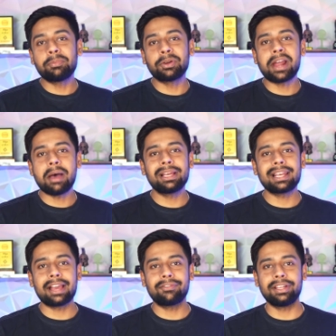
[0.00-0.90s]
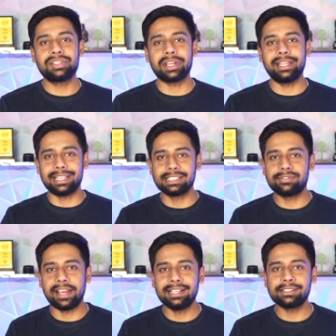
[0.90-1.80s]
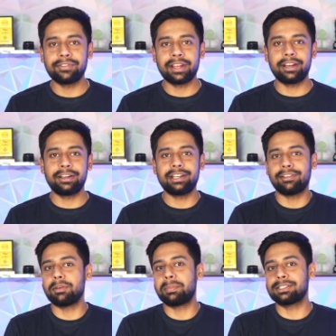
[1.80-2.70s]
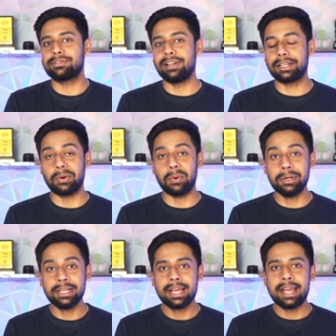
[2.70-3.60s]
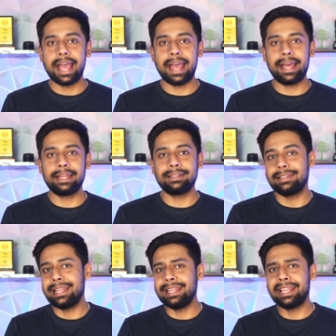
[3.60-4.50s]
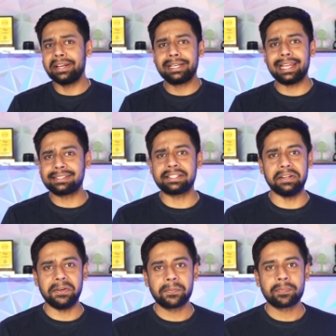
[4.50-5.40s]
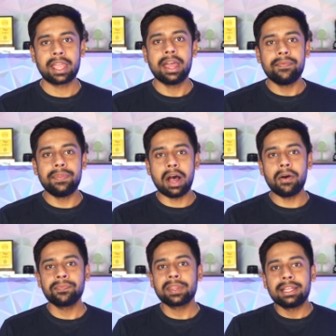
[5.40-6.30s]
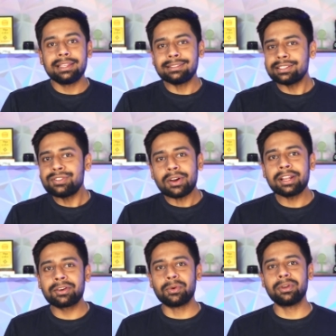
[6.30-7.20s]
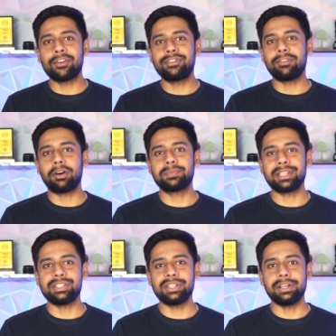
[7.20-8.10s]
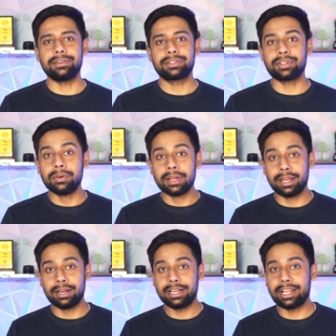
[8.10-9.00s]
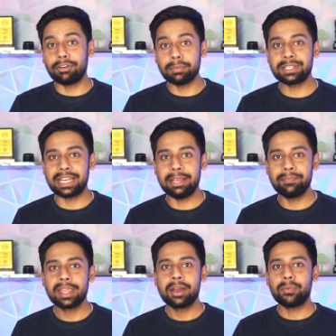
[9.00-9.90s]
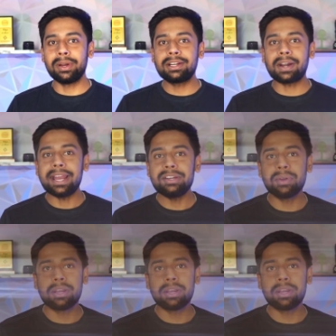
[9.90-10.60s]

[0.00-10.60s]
the programming language in this phase, where developers will code and then they'll test it. Now, this is not a role of DevOps engineer. So here, DevOps team will try to